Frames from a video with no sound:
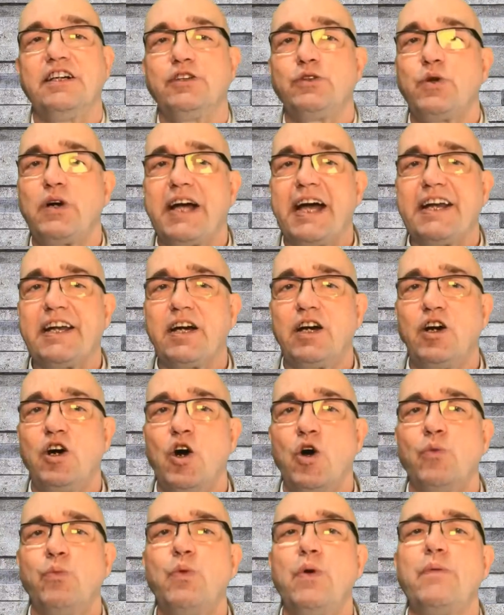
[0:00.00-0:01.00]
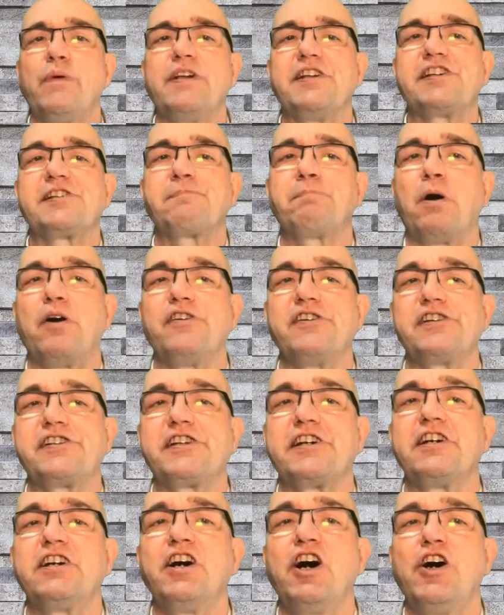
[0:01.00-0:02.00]
Together we will
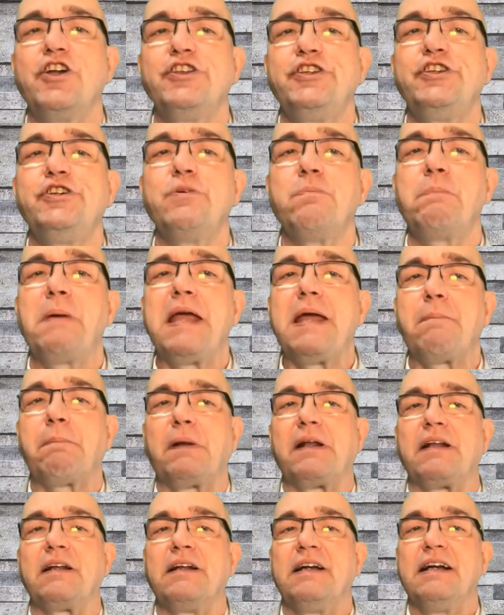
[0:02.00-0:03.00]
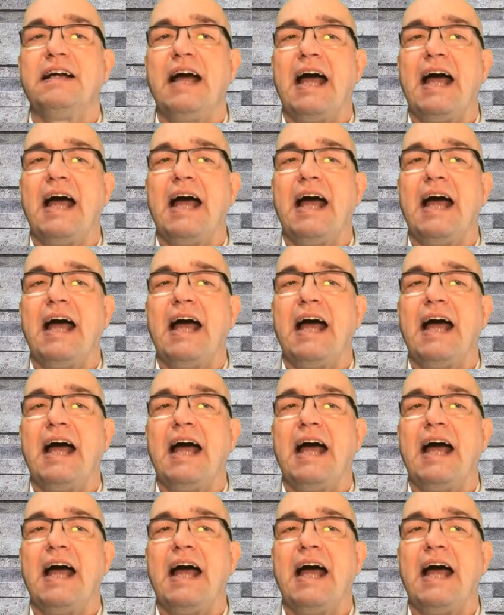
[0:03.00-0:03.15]
sponsor new people